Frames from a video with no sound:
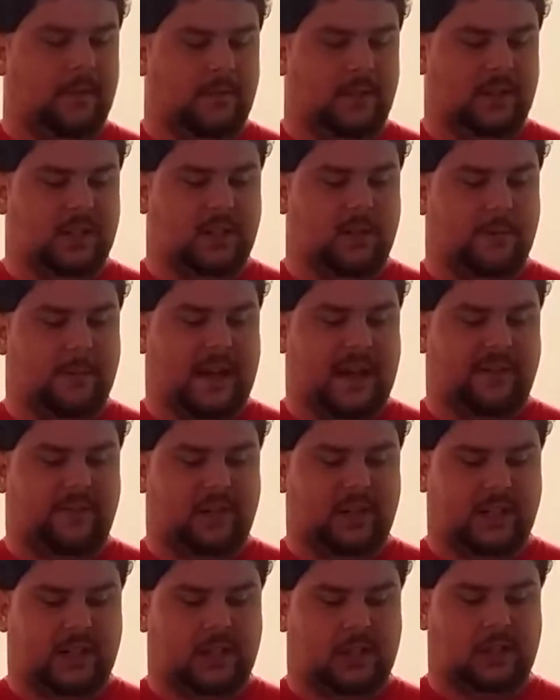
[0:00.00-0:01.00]
These are the
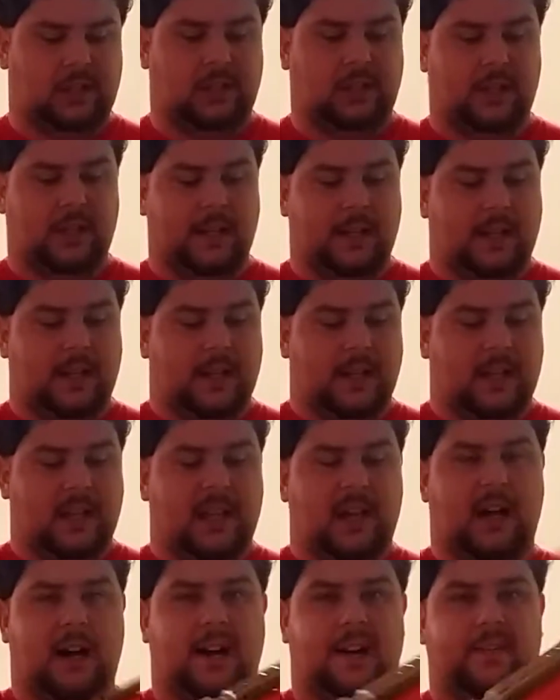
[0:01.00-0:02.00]
Mavericks.
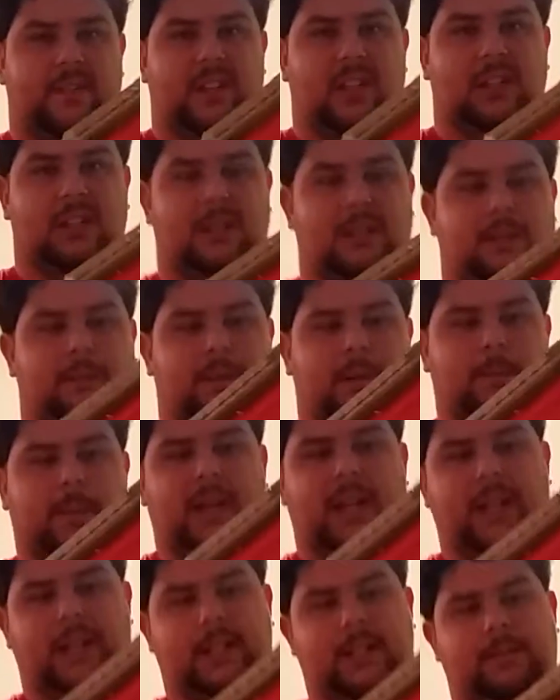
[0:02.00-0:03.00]
Obviously been
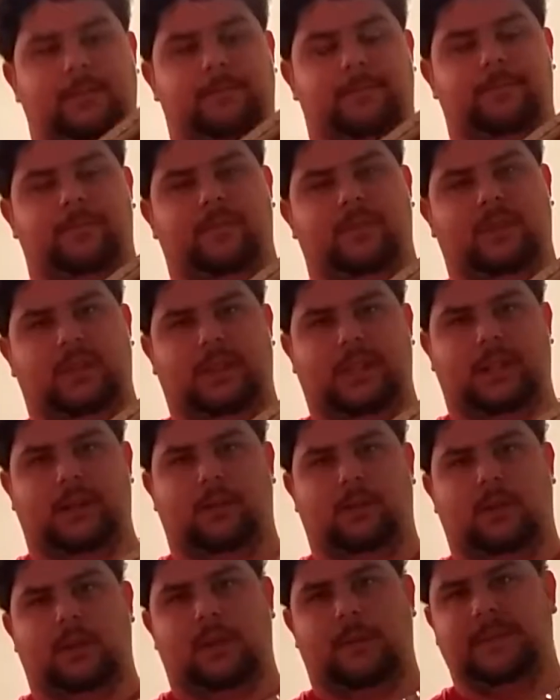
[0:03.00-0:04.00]
painted. They
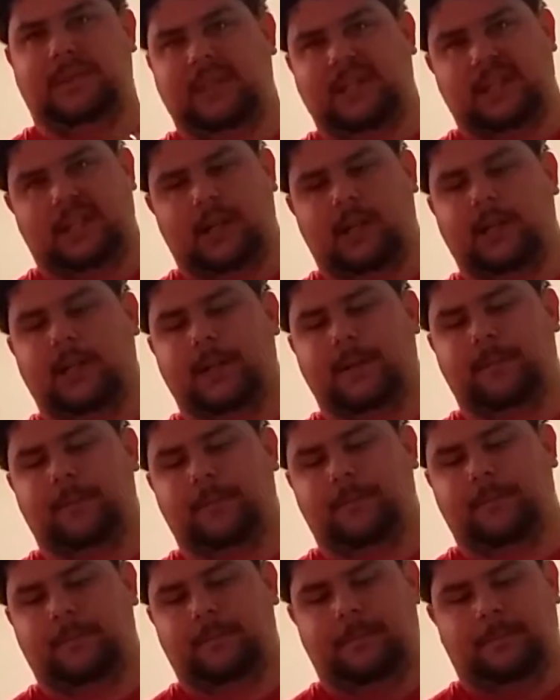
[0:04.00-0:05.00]
don't come in this color
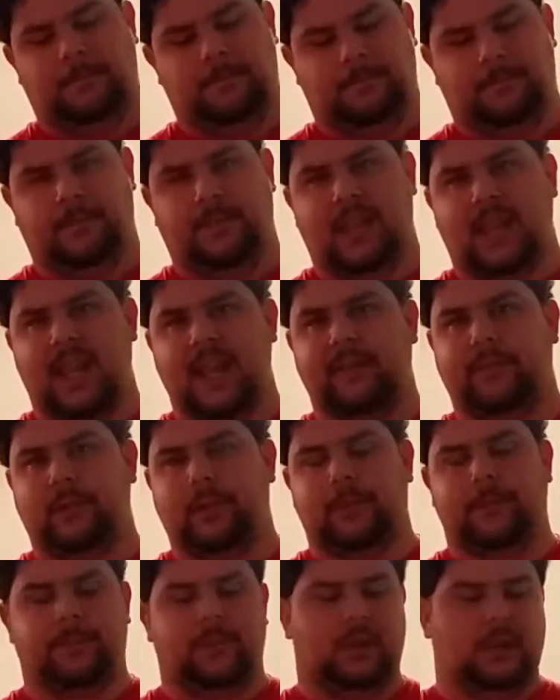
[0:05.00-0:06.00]

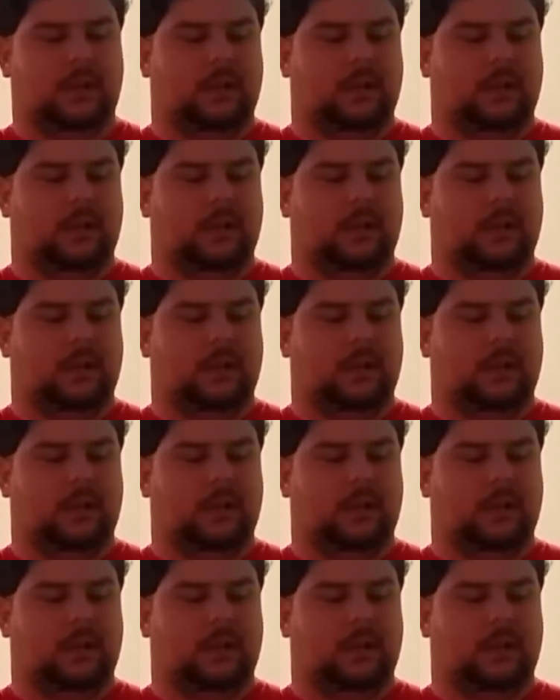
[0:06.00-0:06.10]
ever.